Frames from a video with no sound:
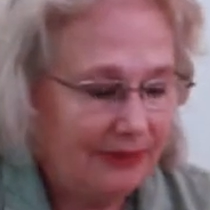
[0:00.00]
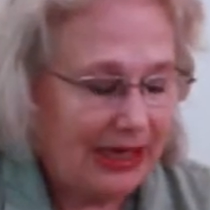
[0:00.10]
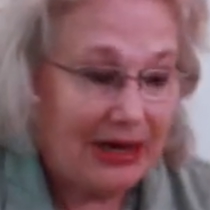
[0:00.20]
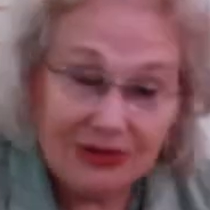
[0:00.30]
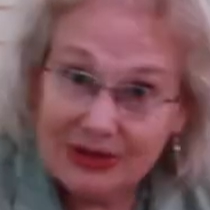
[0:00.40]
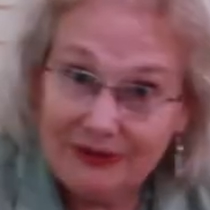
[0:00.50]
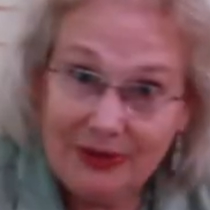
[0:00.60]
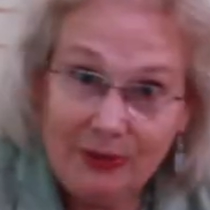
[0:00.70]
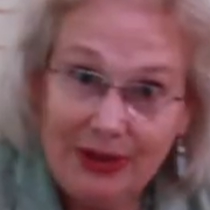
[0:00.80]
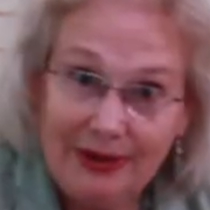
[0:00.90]
house
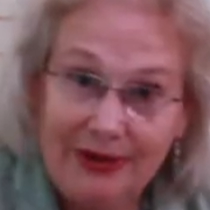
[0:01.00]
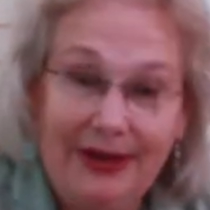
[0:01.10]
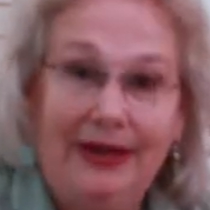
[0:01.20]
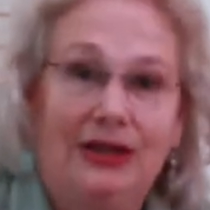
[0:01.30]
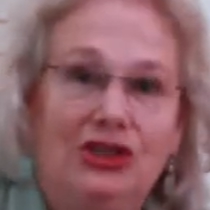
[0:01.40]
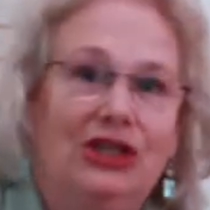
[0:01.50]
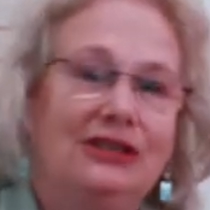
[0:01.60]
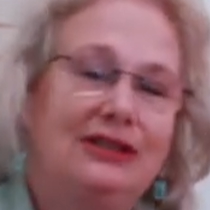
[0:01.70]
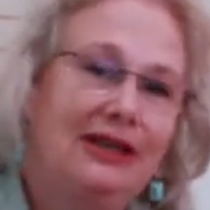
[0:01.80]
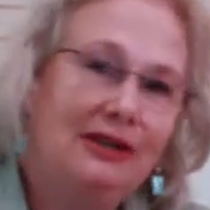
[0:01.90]
everywhere, and she had
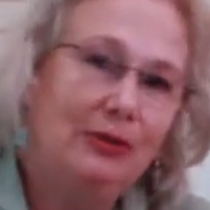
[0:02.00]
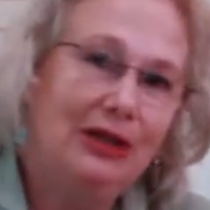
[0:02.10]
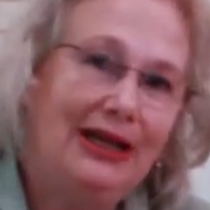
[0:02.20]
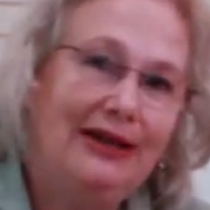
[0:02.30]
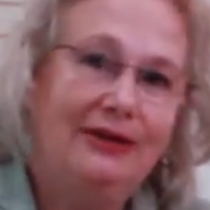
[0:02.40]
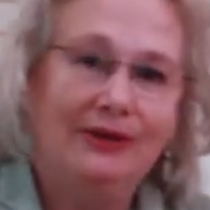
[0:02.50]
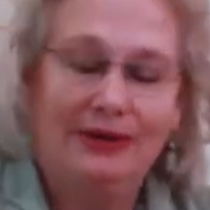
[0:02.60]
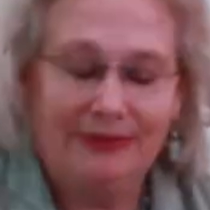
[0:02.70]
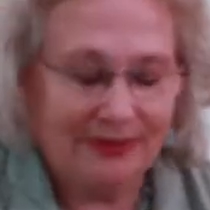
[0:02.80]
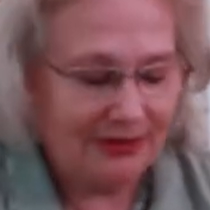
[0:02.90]
to take them all out
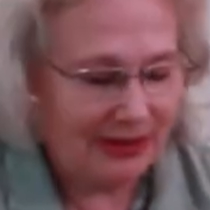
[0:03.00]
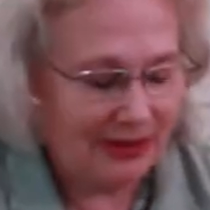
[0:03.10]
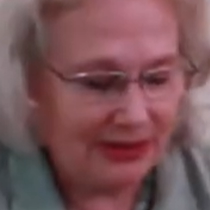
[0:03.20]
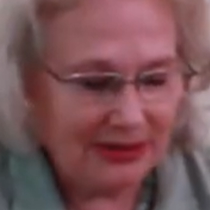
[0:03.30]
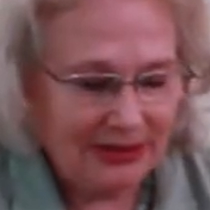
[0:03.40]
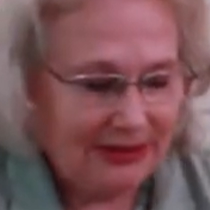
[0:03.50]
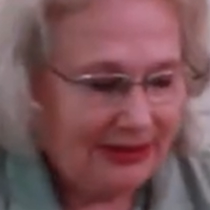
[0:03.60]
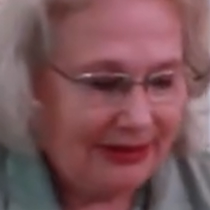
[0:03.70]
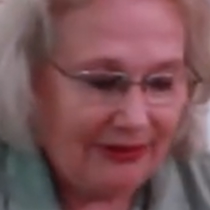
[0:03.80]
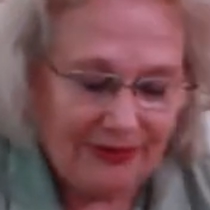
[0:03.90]
and
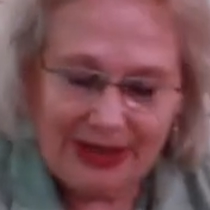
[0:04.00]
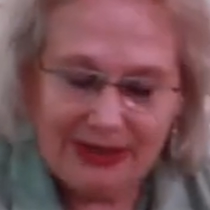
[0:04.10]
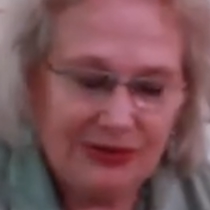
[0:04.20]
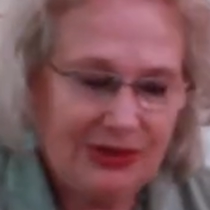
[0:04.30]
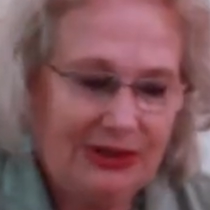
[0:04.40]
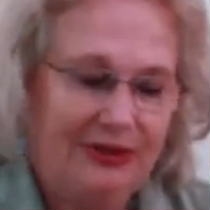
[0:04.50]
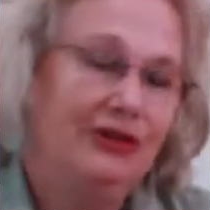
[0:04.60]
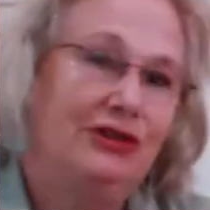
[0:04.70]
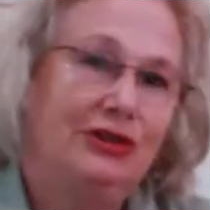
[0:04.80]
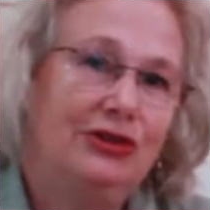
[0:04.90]
air the house out, and
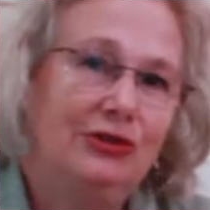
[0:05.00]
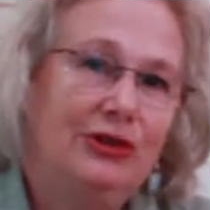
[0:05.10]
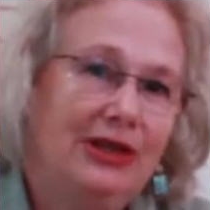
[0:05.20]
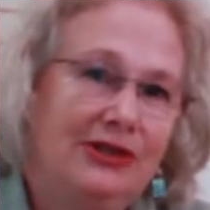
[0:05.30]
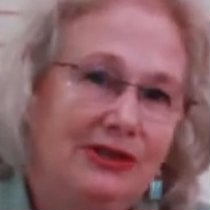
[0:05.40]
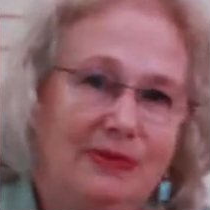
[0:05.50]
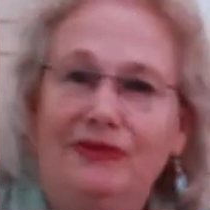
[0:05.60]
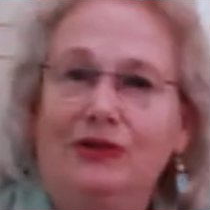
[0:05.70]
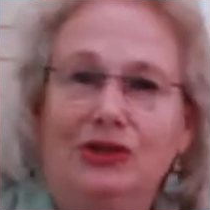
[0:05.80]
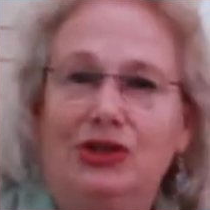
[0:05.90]
it took 2 days
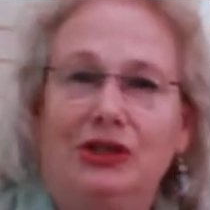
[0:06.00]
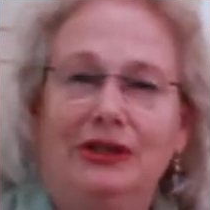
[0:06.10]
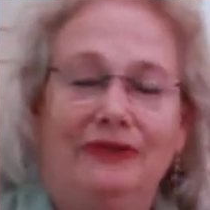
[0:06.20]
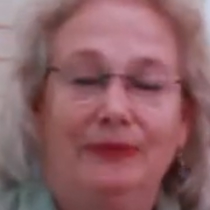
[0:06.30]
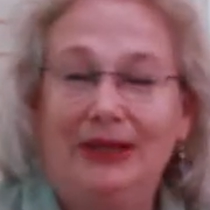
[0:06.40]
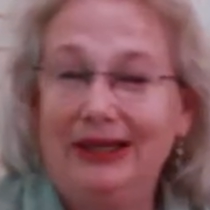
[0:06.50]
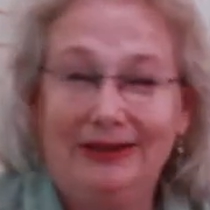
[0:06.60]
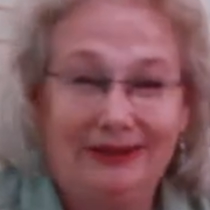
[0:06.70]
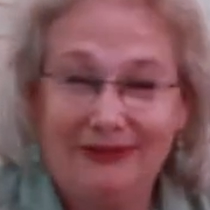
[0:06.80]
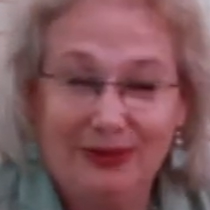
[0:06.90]
before she could even
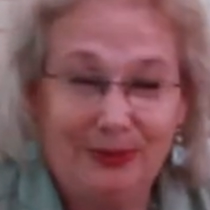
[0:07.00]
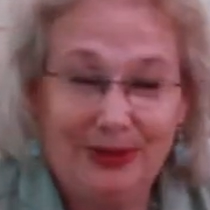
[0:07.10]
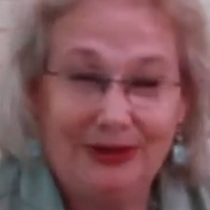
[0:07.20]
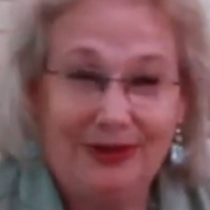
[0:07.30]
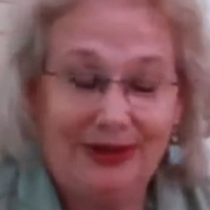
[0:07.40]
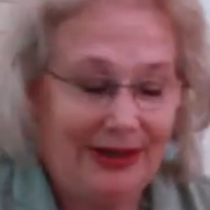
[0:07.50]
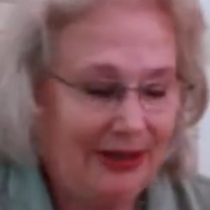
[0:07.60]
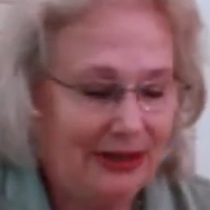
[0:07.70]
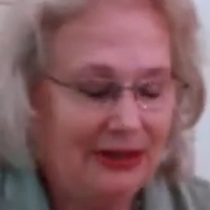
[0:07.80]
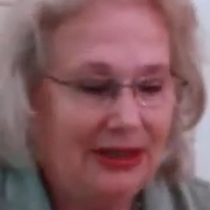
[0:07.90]
begin to feel better.
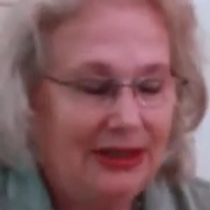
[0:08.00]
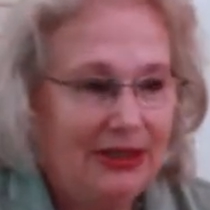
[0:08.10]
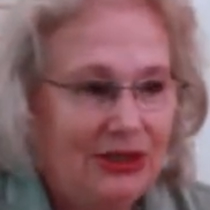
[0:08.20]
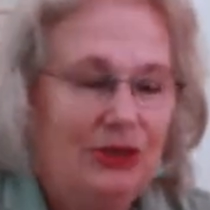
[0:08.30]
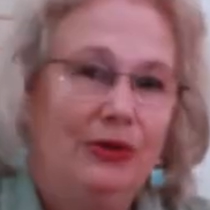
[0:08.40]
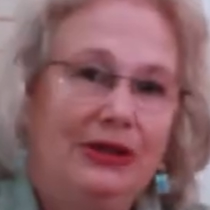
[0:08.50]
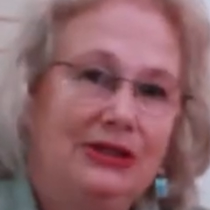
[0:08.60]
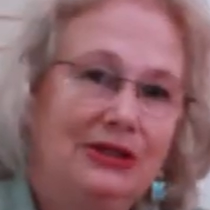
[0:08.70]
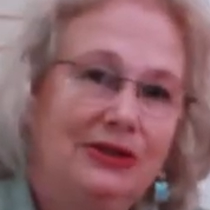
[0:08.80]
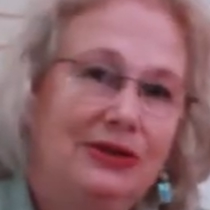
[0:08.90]
And she wanted
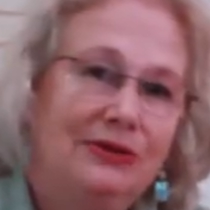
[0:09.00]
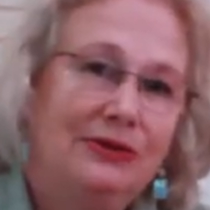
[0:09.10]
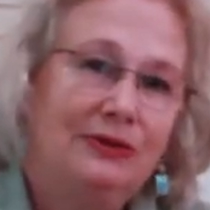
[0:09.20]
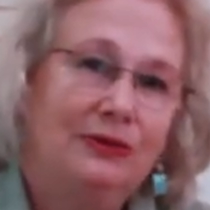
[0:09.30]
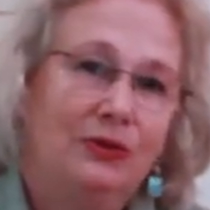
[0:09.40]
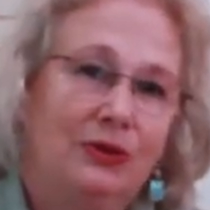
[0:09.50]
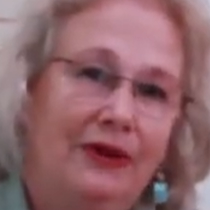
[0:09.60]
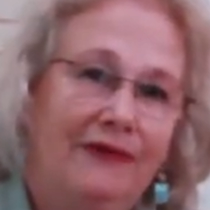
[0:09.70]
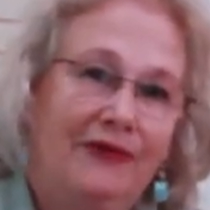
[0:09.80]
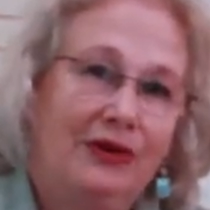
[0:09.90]
to know
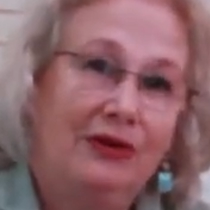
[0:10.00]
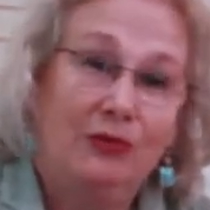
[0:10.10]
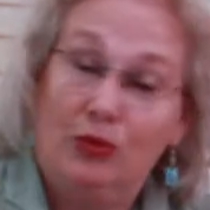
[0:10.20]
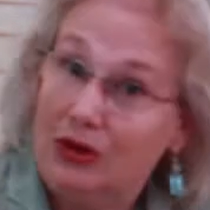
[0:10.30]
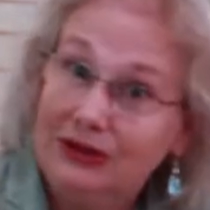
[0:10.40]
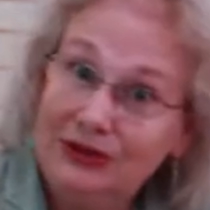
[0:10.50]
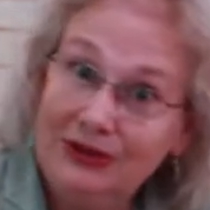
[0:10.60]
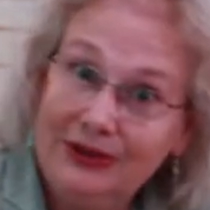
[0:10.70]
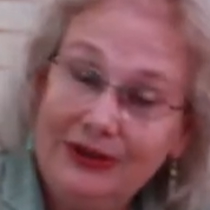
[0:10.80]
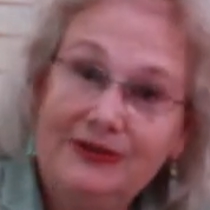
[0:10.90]
if there were
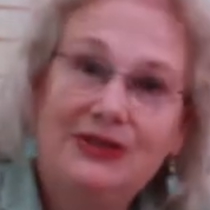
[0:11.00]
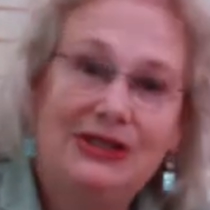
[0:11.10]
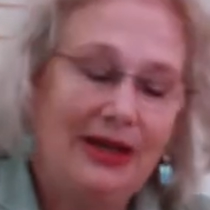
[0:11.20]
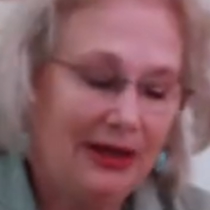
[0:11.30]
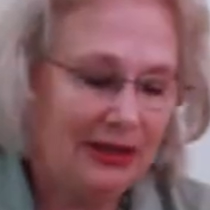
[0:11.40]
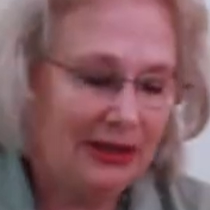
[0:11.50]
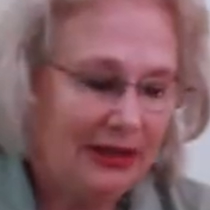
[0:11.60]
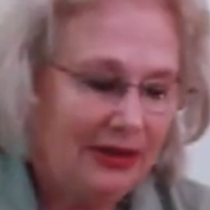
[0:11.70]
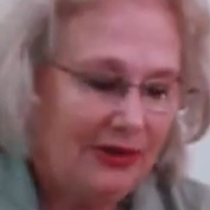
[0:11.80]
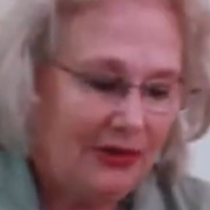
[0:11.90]
alternatives, and
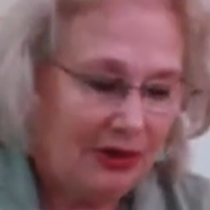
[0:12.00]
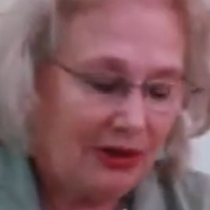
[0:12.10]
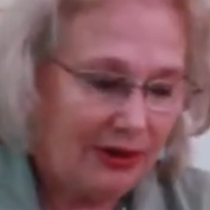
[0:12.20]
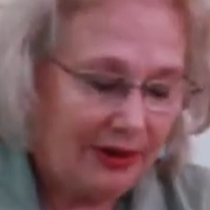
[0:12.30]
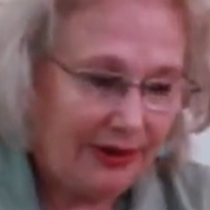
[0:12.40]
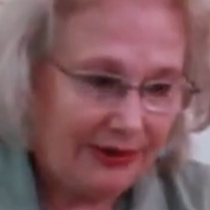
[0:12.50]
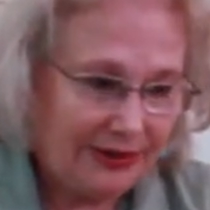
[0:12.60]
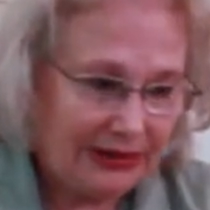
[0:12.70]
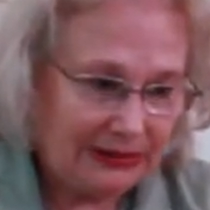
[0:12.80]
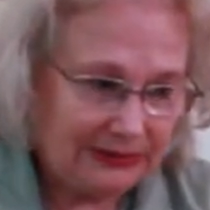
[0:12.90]
there are